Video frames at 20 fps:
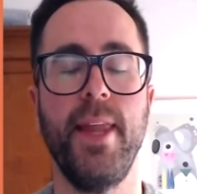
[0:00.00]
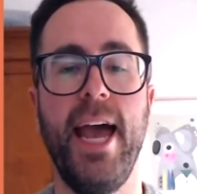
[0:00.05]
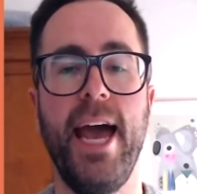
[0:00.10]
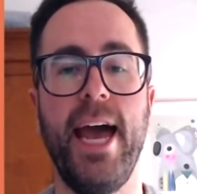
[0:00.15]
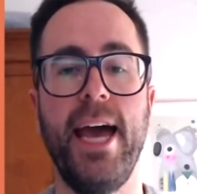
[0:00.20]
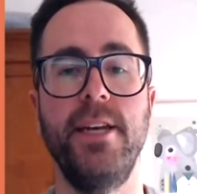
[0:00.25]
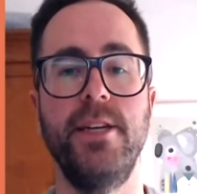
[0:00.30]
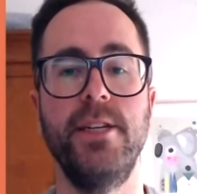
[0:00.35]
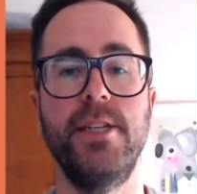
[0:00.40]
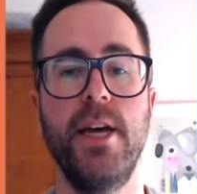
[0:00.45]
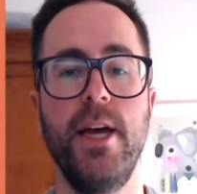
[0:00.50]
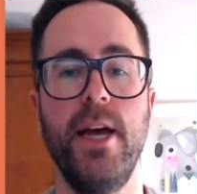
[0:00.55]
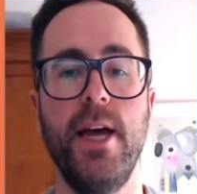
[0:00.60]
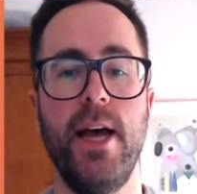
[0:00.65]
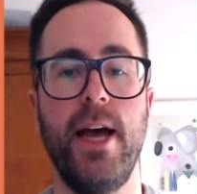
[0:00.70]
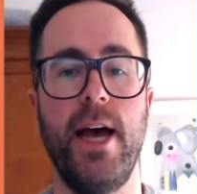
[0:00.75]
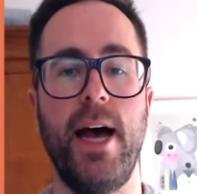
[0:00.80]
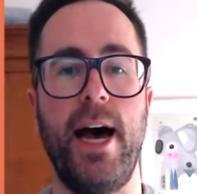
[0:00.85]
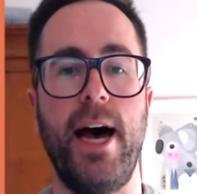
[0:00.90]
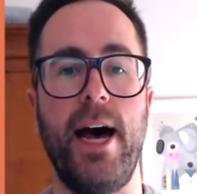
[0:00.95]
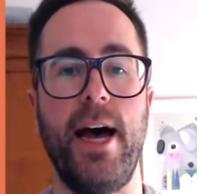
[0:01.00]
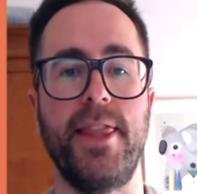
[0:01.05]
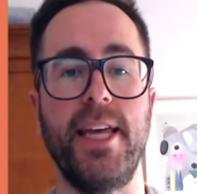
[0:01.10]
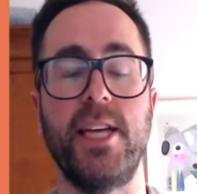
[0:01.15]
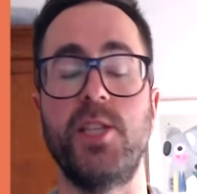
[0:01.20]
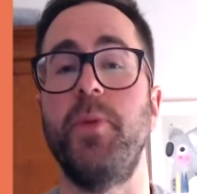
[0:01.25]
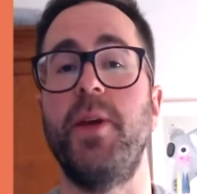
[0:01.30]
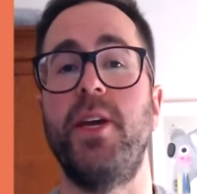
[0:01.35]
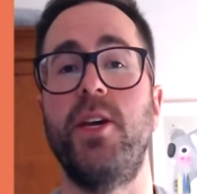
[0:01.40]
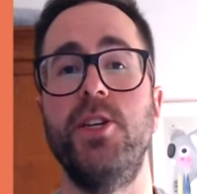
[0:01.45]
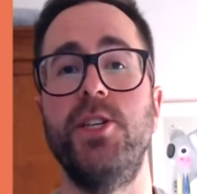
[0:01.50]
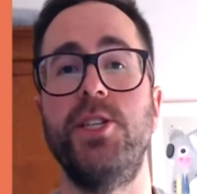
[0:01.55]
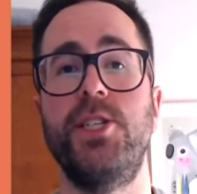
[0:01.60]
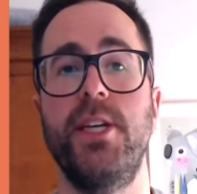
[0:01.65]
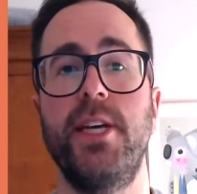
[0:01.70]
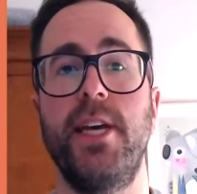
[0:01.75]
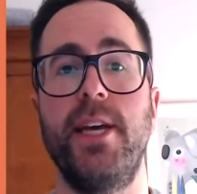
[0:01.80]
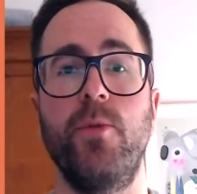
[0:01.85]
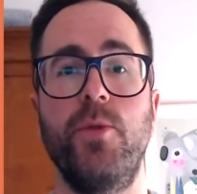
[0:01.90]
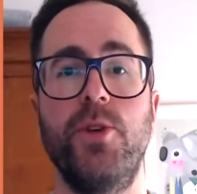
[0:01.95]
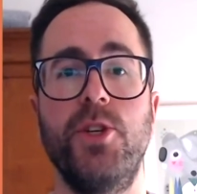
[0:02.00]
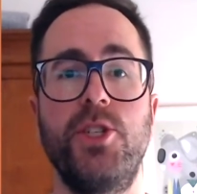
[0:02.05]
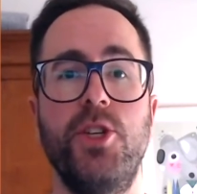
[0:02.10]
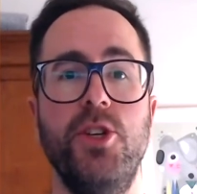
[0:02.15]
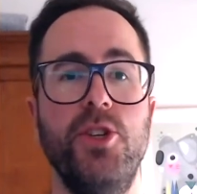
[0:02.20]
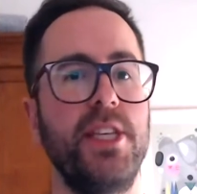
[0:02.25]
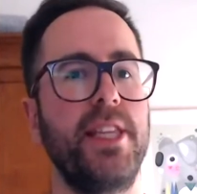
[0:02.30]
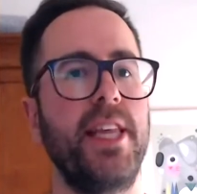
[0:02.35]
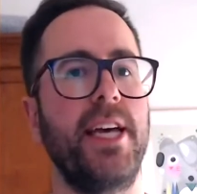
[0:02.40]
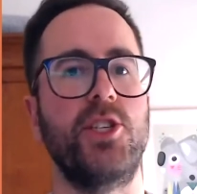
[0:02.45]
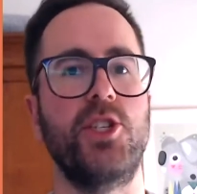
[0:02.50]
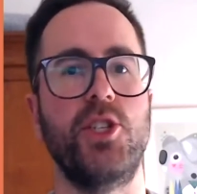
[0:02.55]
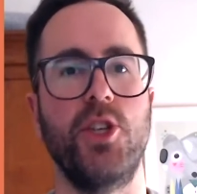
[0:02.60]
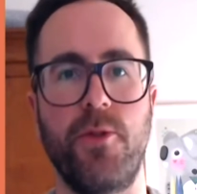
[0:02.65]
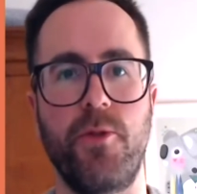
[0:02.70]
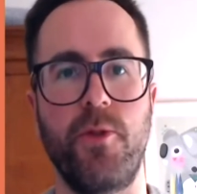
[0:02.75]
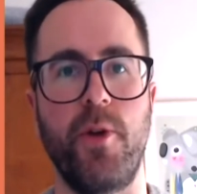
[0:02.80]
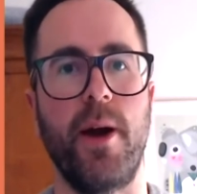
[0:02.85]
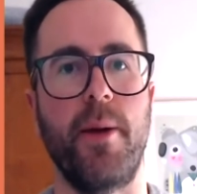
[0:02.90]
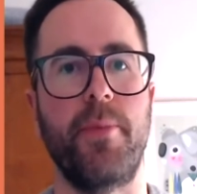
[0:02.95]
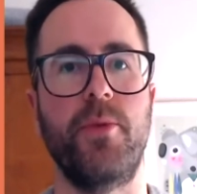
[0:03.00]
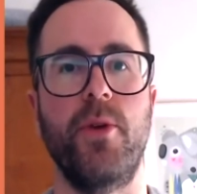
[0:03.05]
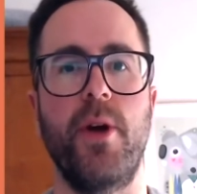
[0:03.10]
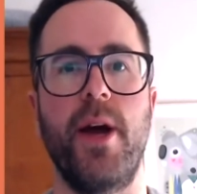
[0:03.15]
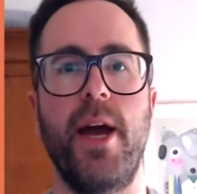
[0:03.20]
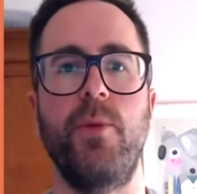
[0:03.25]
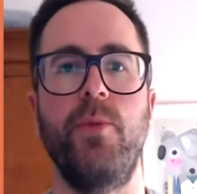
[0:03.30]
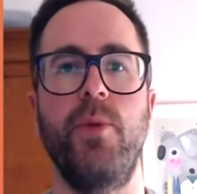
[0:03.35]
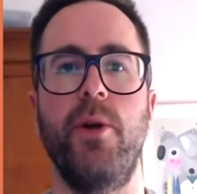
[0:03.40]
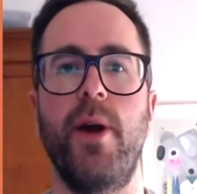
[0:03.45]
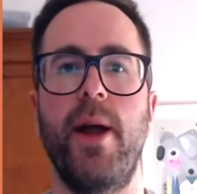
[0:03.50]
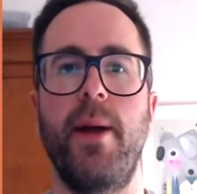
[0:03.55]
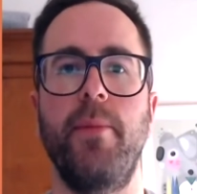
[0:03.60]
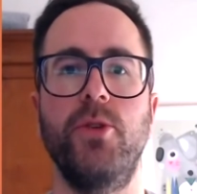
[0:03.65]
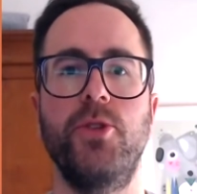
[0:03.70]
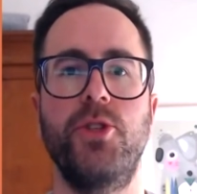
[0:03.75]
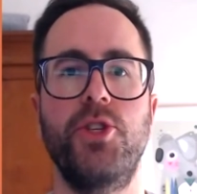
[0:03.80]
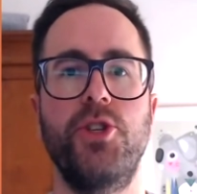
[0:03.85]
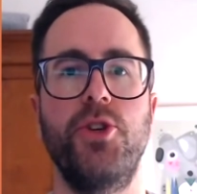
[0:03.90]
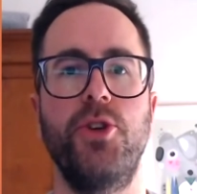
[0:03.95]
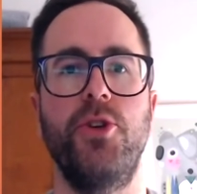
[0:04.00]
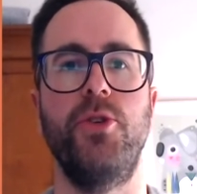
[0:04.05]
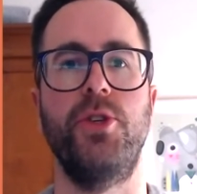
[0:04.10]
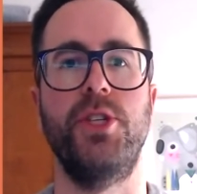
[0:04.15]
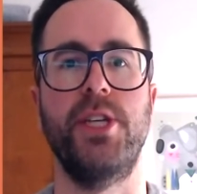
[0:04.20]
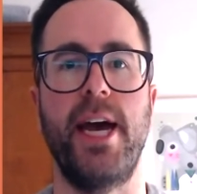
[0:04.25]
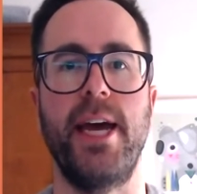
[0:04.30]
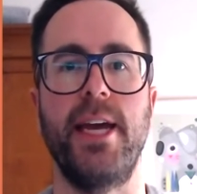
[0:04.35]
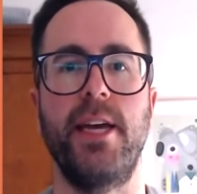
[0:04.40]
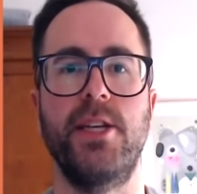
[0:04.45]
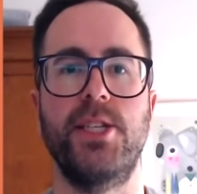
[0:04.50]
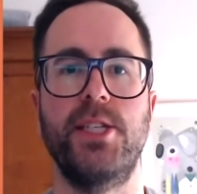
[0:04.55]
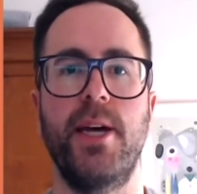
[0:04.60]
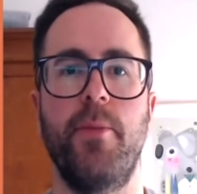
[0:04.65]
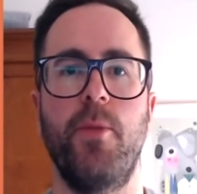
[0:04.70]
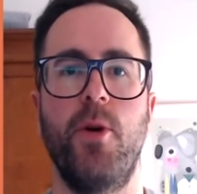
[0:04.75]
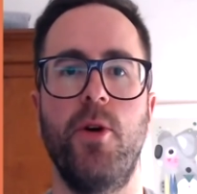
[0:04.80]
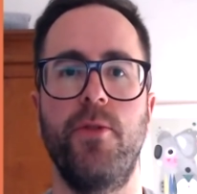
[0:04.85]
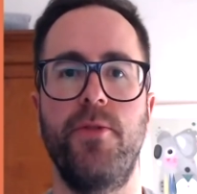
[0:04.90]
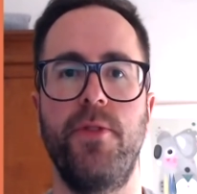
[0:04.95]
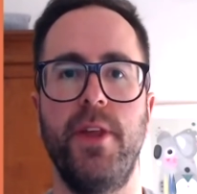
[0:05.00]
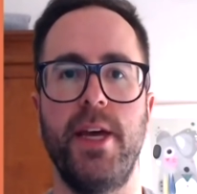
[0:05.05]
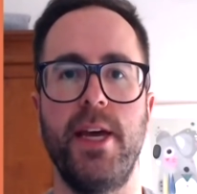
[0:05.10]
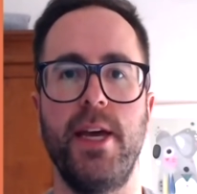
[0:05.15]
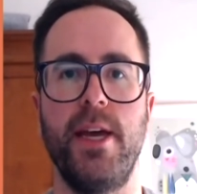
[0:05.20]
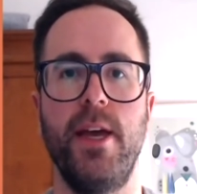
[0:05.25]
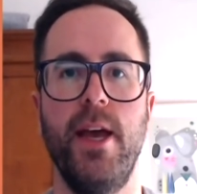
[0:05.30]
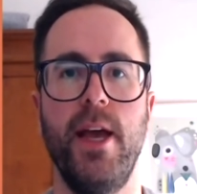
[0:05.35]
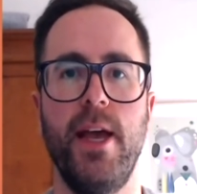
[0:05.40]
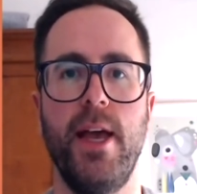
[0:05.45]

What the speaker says: And that's because it was using that software upgrade, we were able to take some of the